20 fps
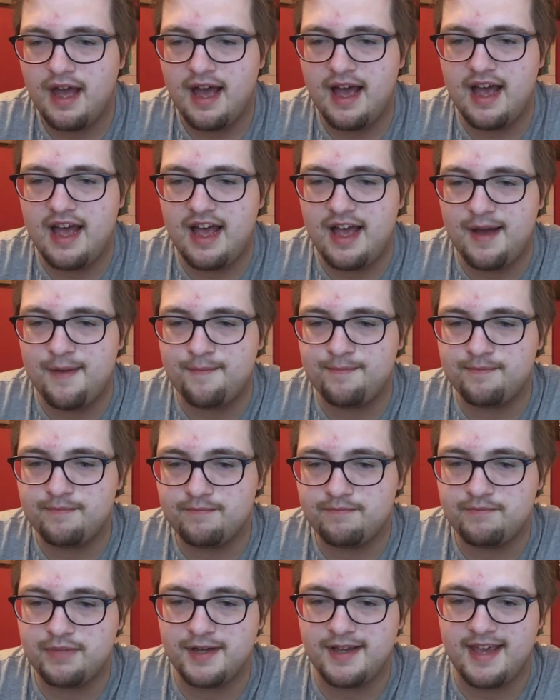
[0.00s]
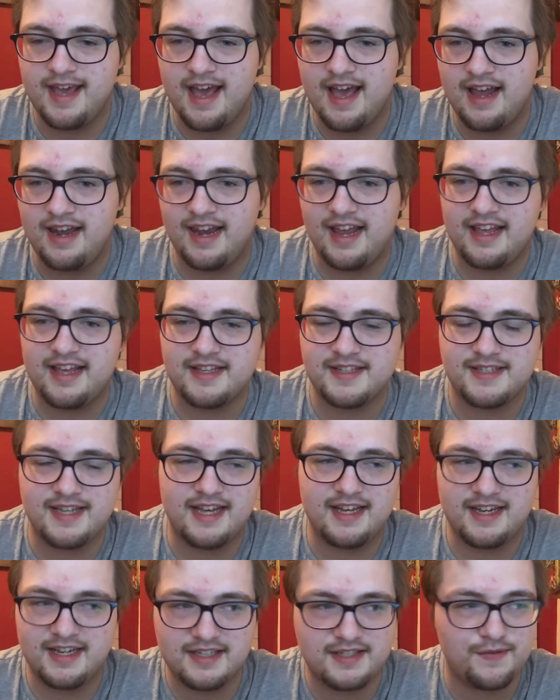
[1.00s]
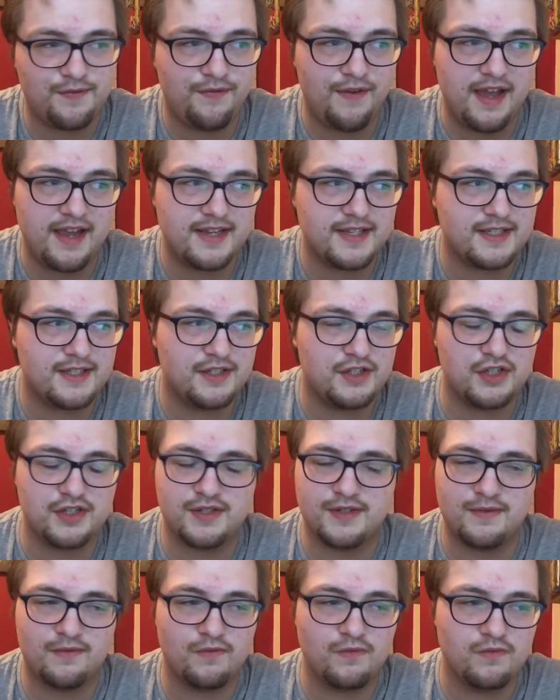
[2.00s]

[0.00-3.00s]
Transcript: um but yeah, like I said, his face just